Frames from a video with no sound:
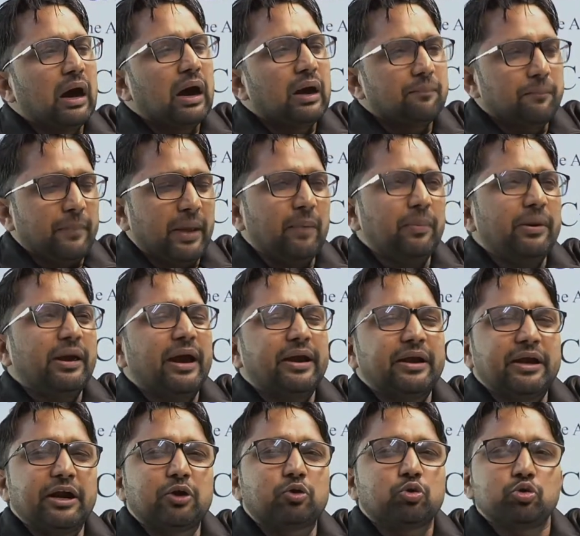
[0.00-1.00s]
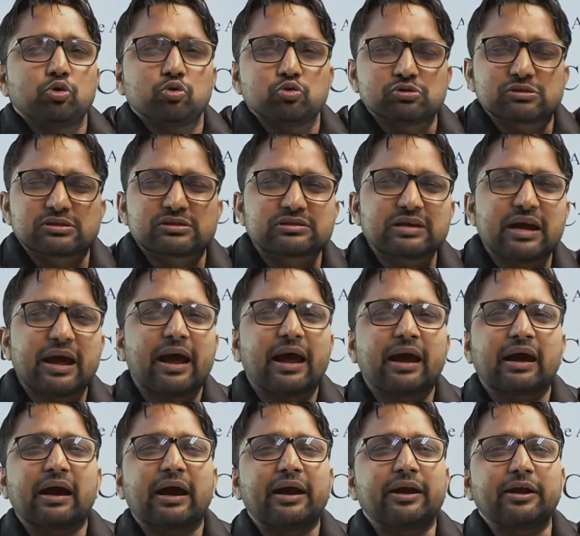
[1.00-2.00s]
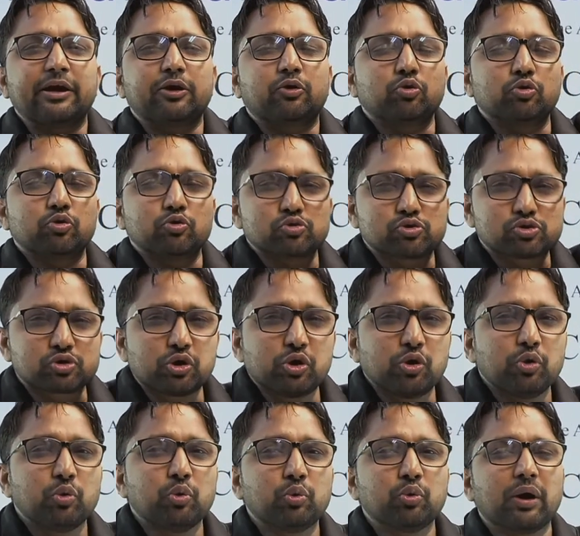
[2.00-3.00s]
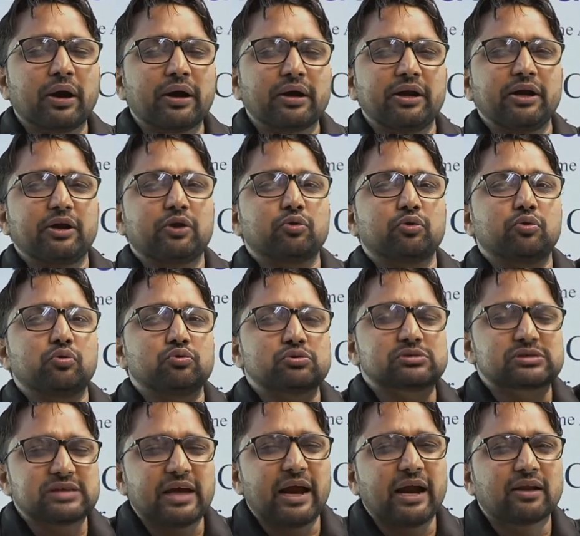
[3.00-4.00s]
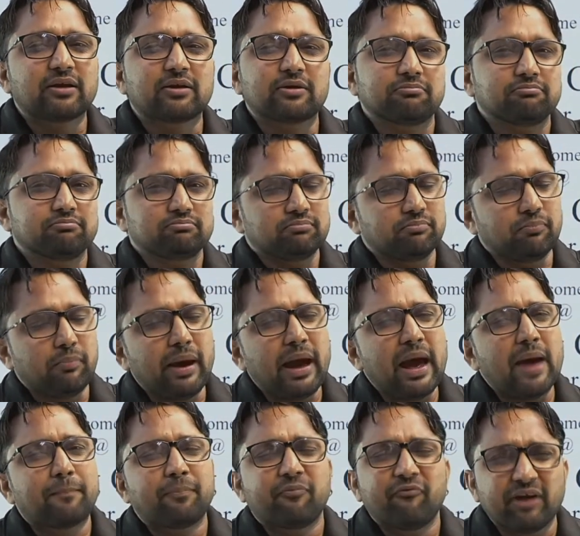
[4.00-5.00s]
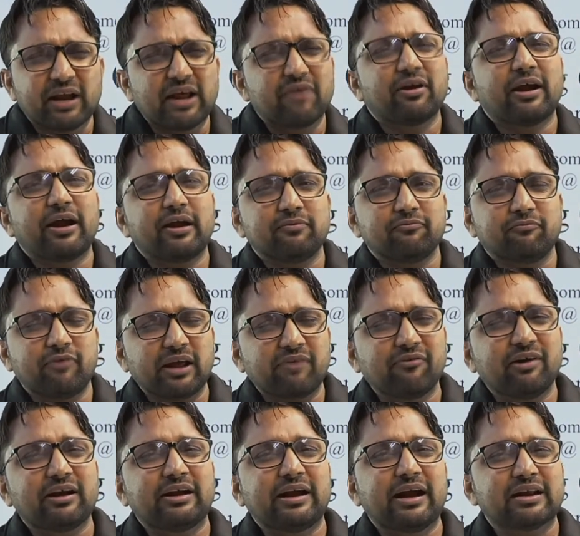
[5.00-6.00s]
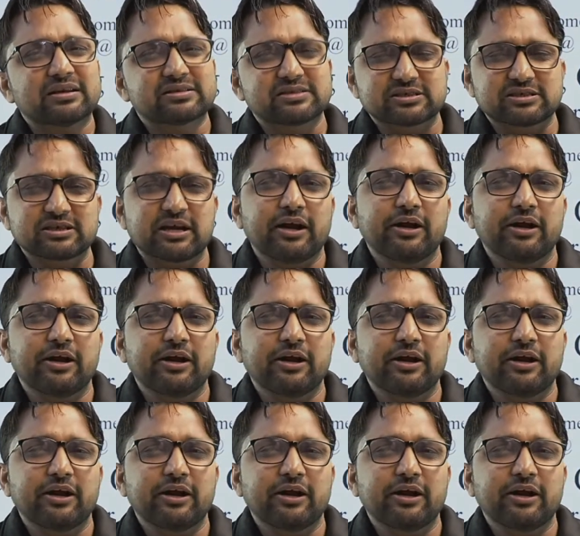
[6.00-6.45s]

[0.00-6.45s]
maybe I need to use stack, I need to use queue, I need to use set, map, whatever data structure